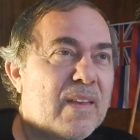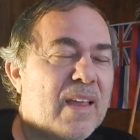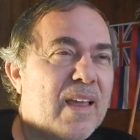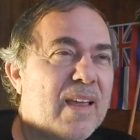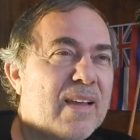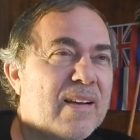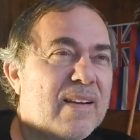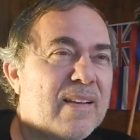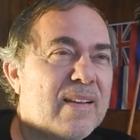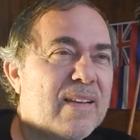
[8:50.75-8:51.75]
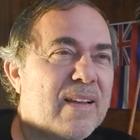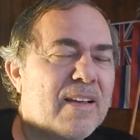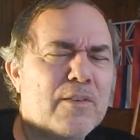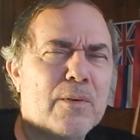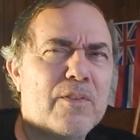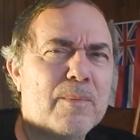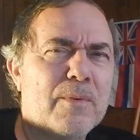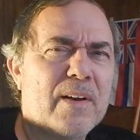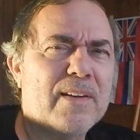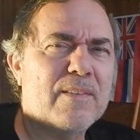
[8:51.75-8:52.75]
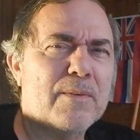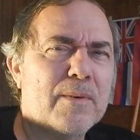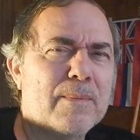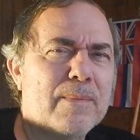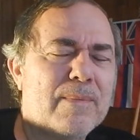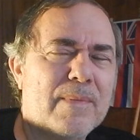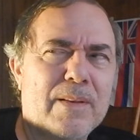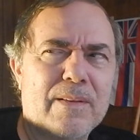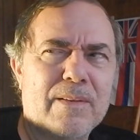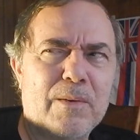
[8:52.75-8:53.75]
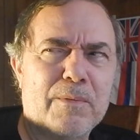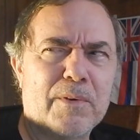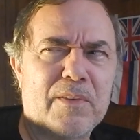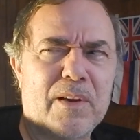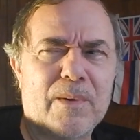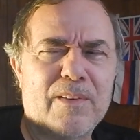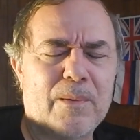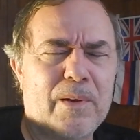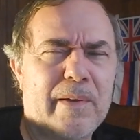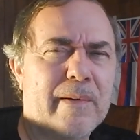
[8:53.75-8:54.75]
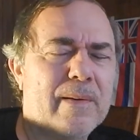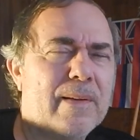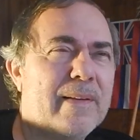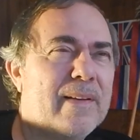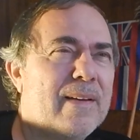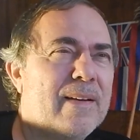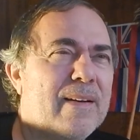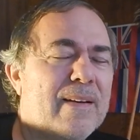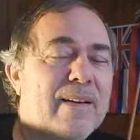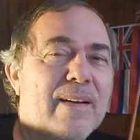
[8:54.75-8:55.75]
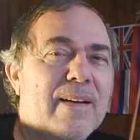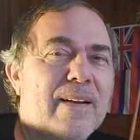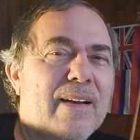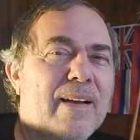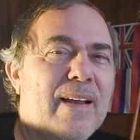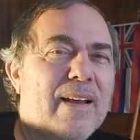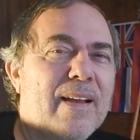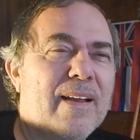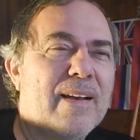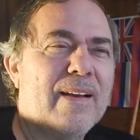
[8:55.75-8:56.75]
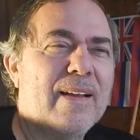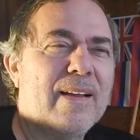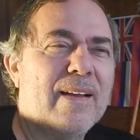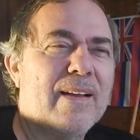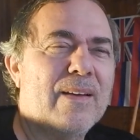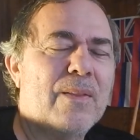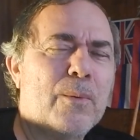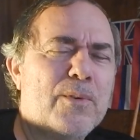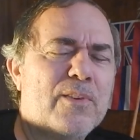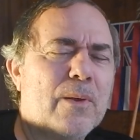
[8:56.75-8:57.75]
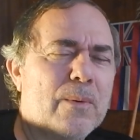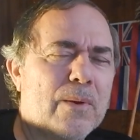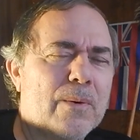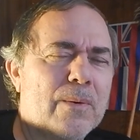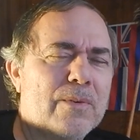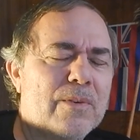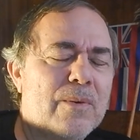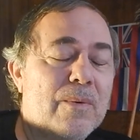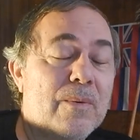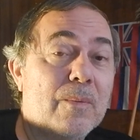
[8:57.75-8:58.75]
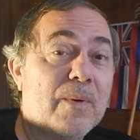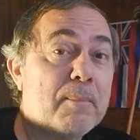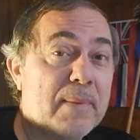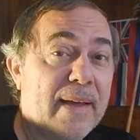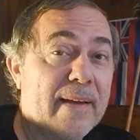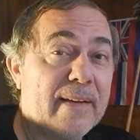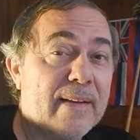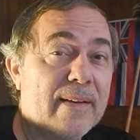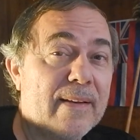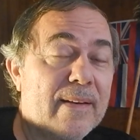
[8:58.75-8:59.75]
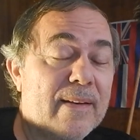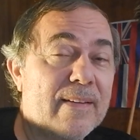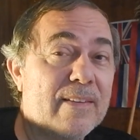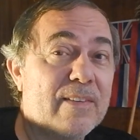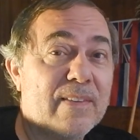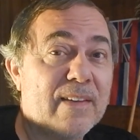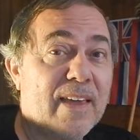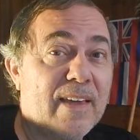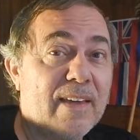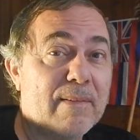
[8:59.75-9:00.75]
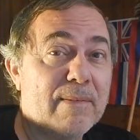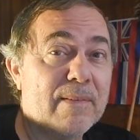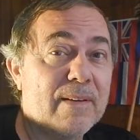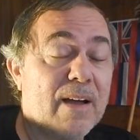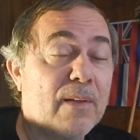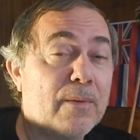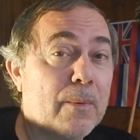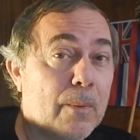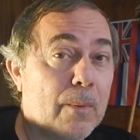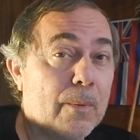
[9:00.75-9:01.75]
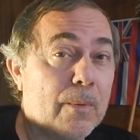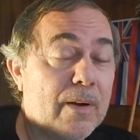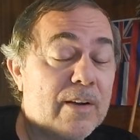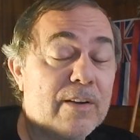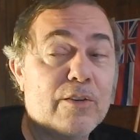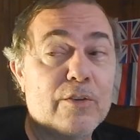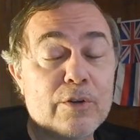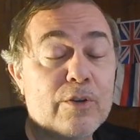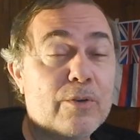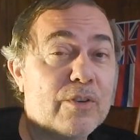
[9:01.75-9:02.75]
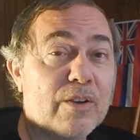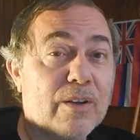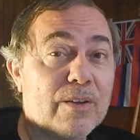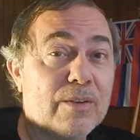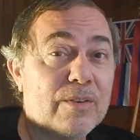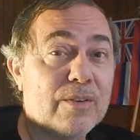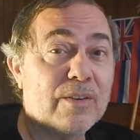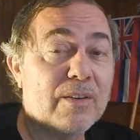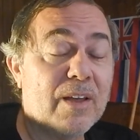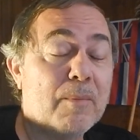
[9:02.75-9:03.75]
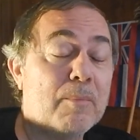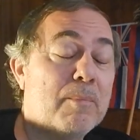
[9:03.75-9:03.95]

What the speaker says: And I showed some friends from the university I went to here. And those Lolos went back to the cave on their own, took two skulls and